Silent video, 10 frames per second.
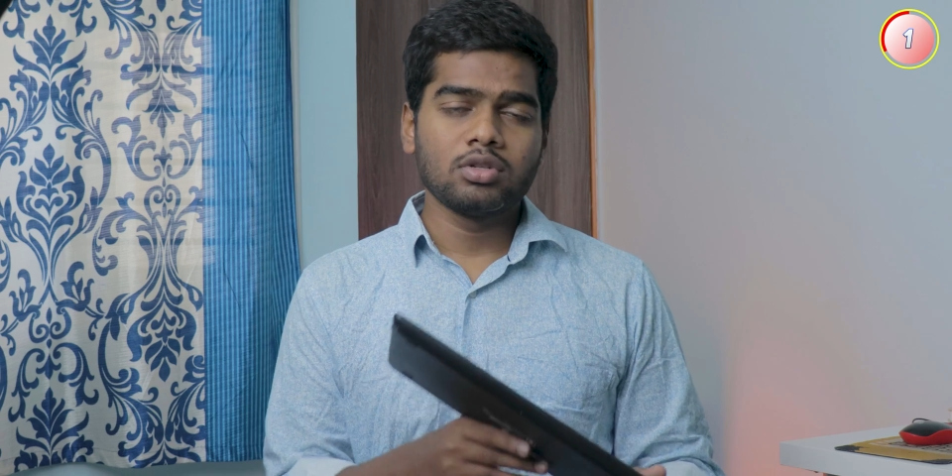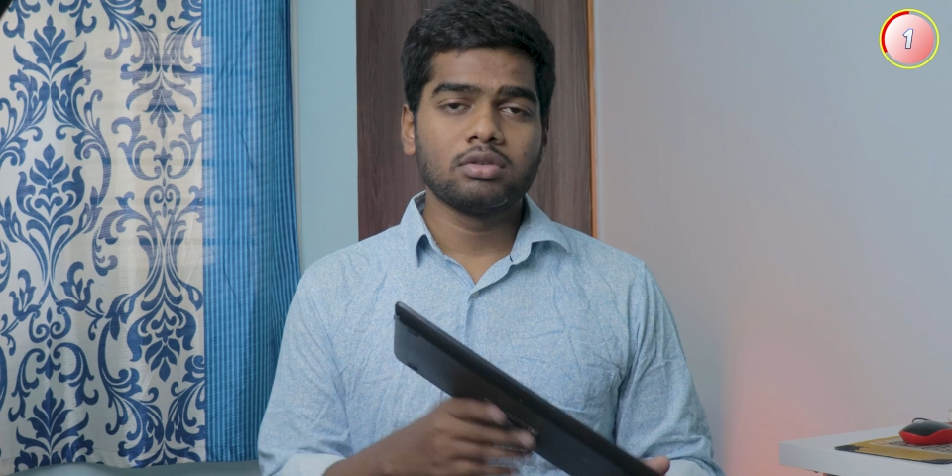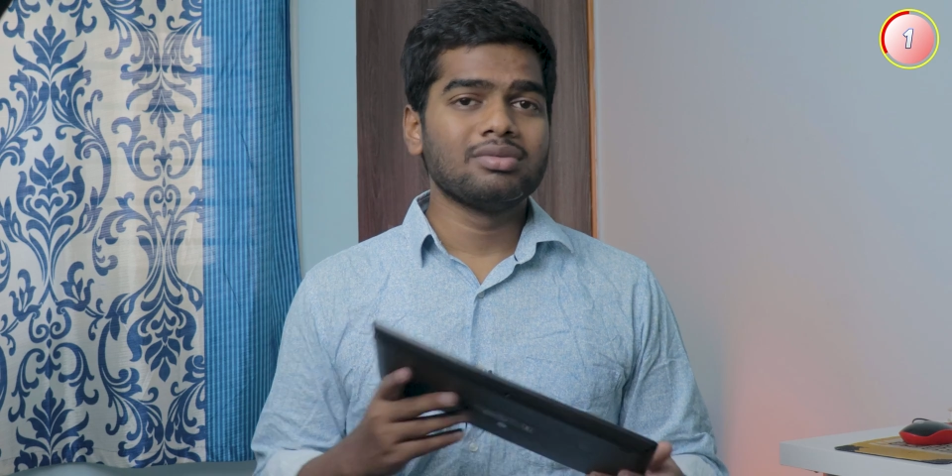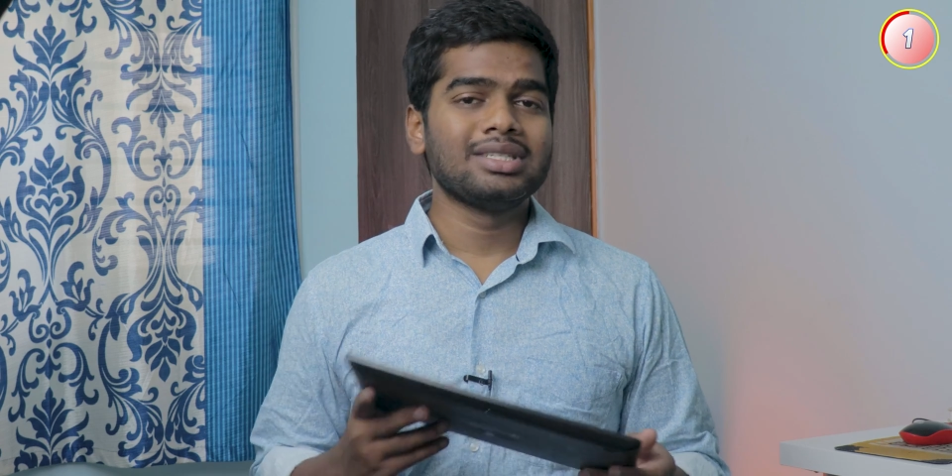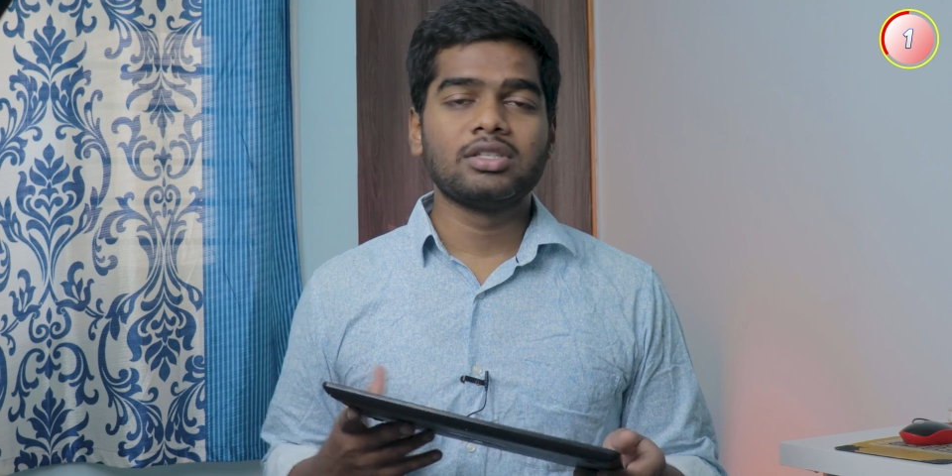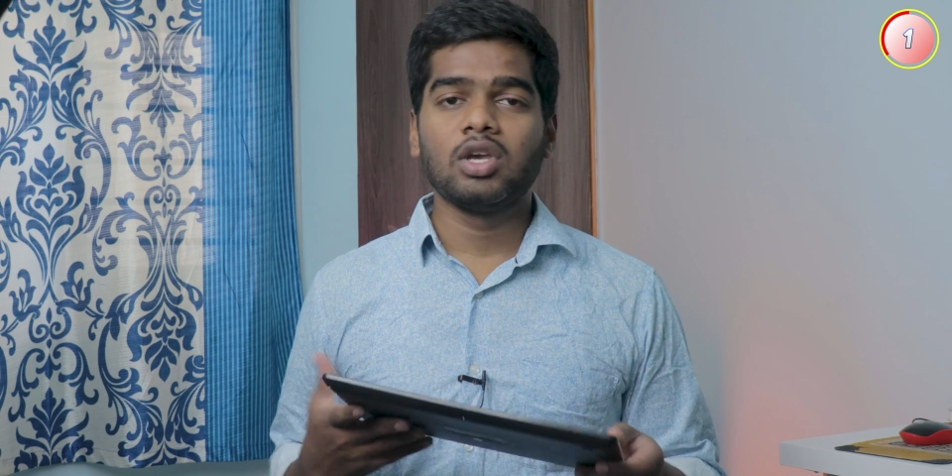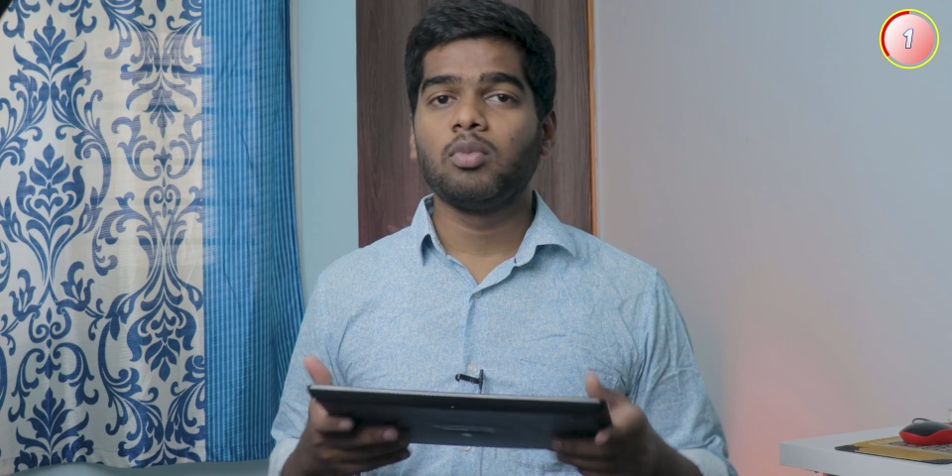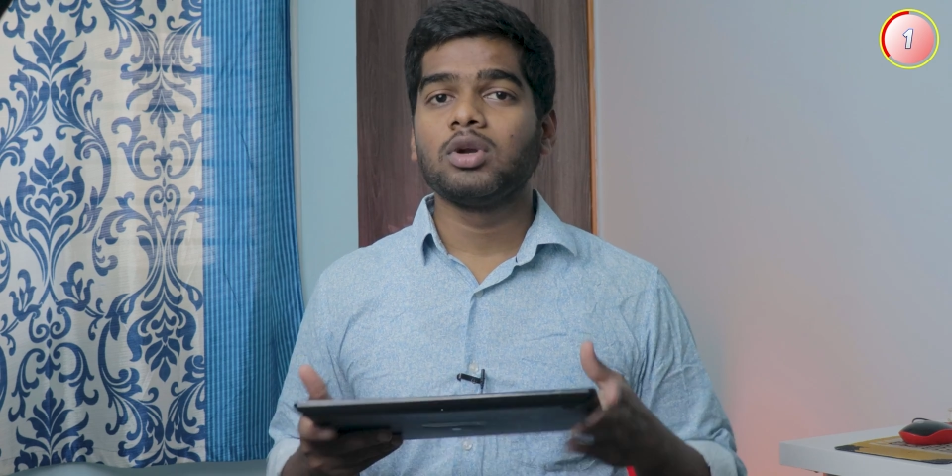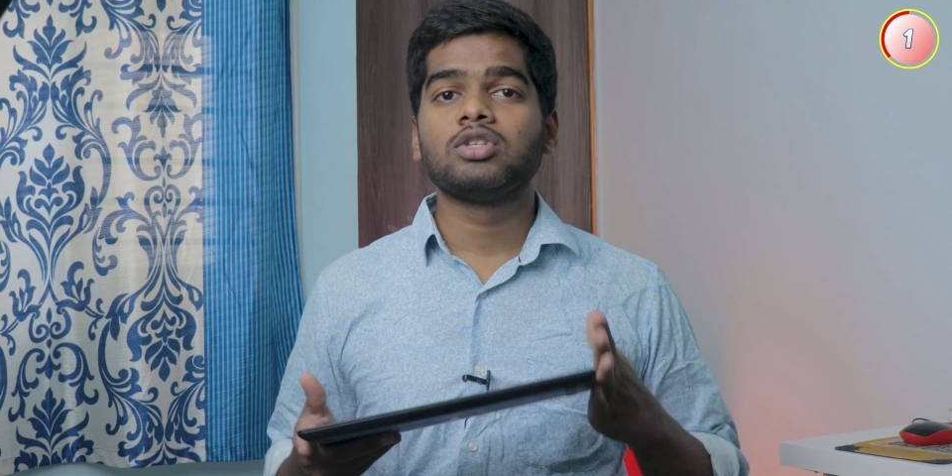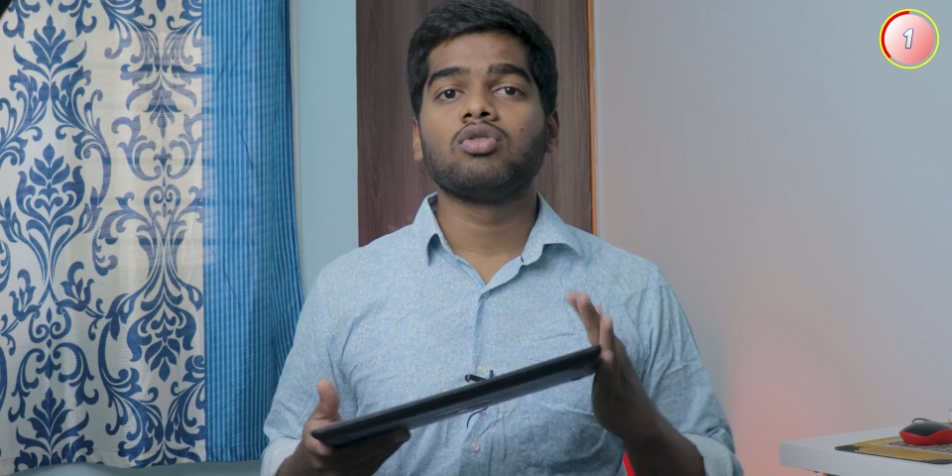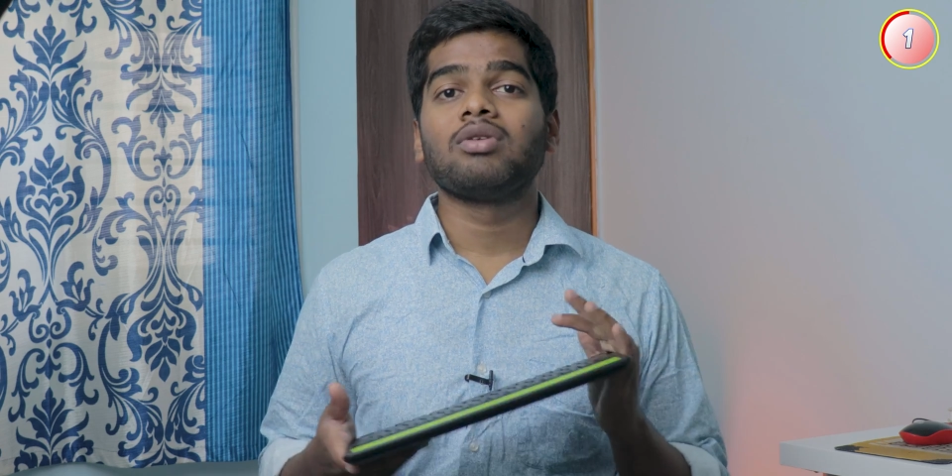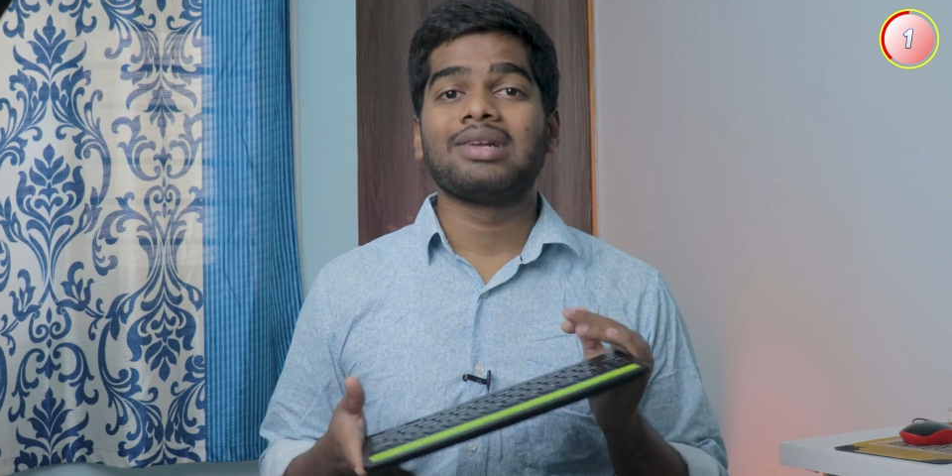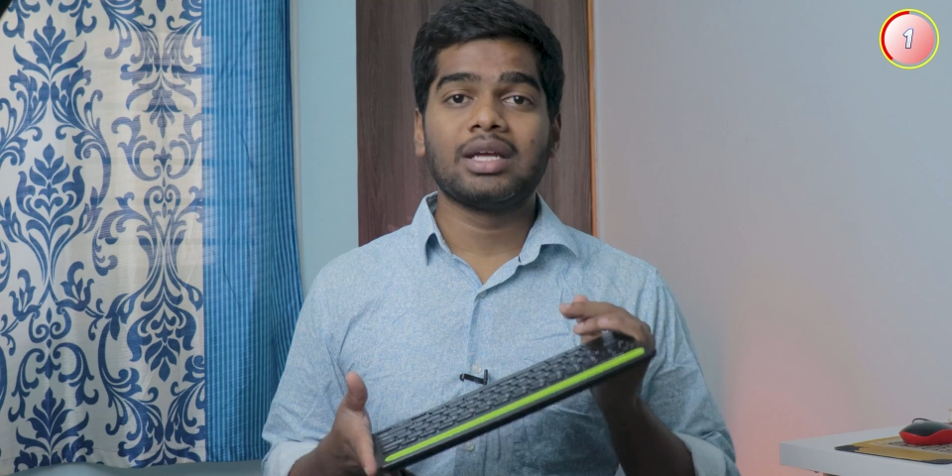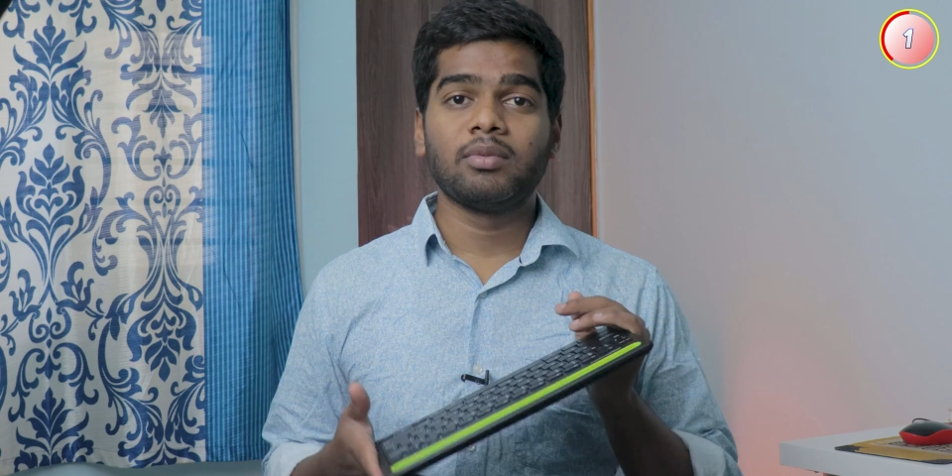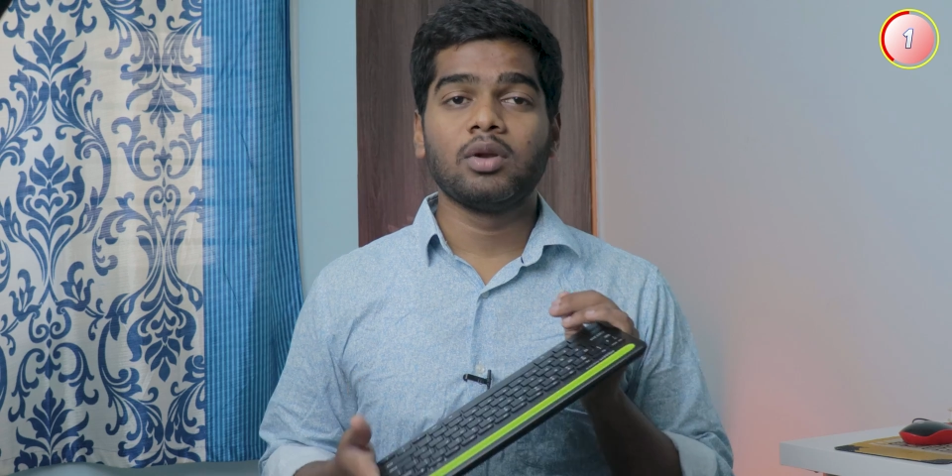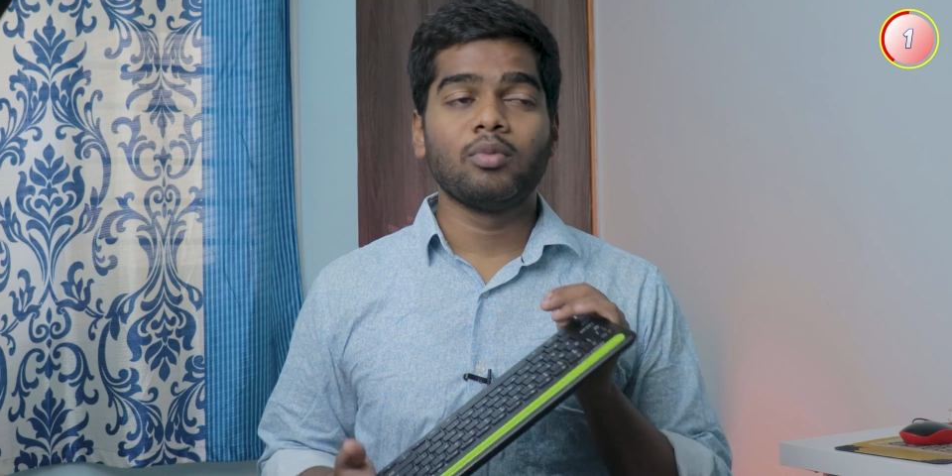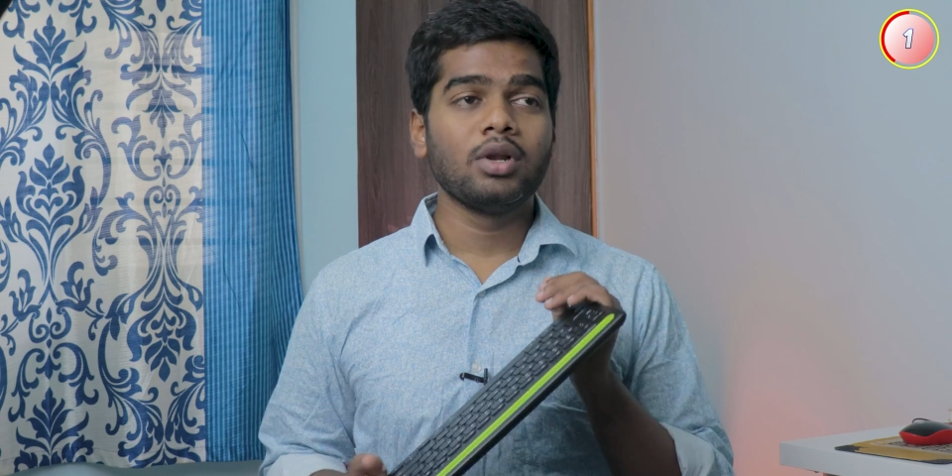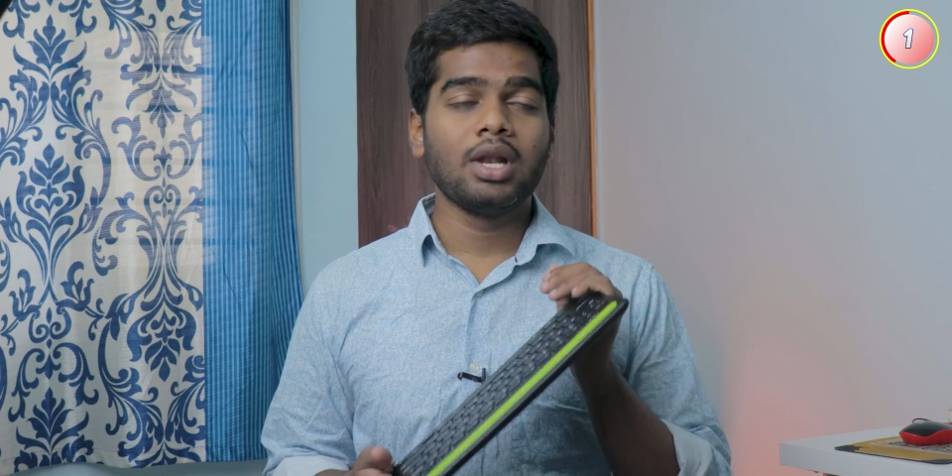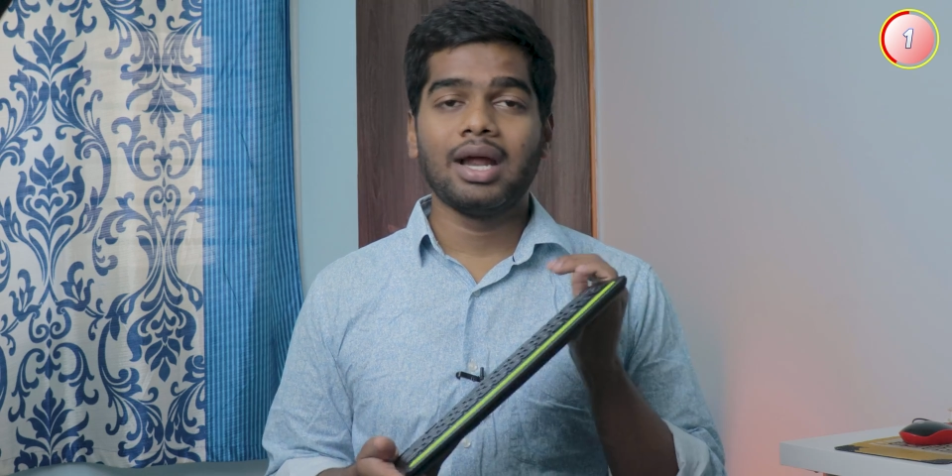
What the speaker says: also, this keyboard is not recommendable.